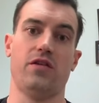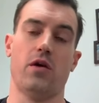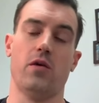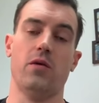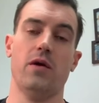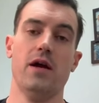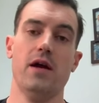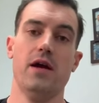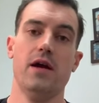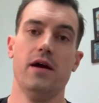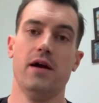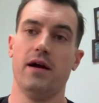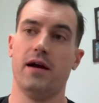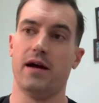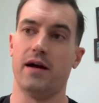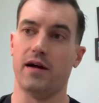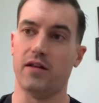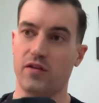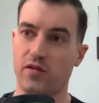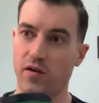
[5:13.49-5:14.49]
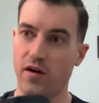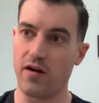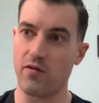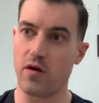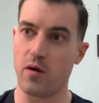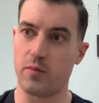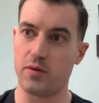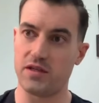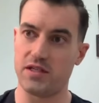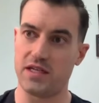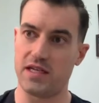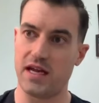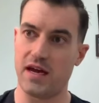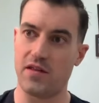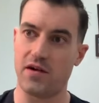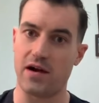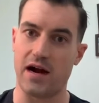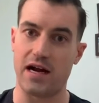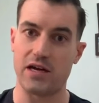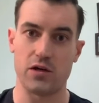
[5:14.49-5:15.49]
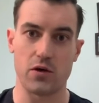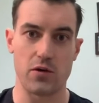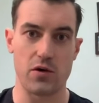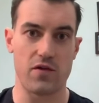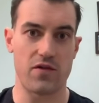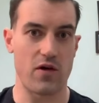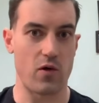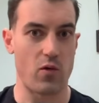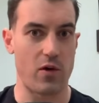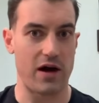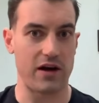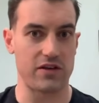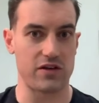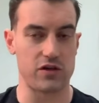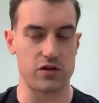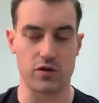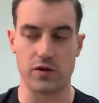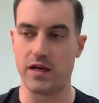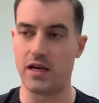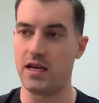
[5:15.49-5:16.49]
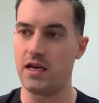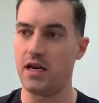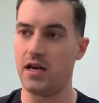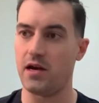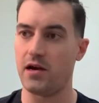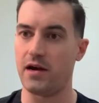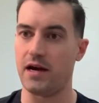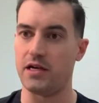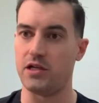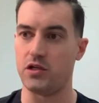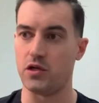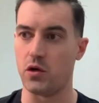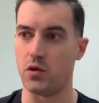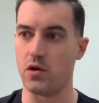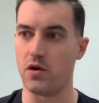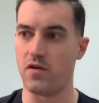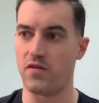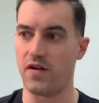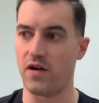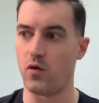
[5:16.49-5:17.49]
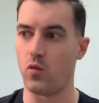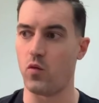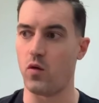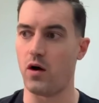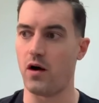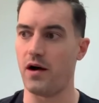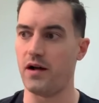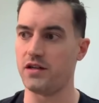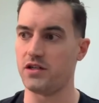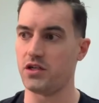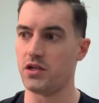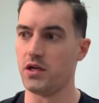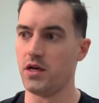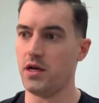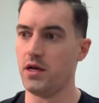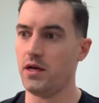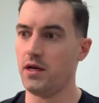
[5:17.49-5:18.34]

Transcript: So it's very well put together. I don't know if I want citrulline in here. I don't know if I want,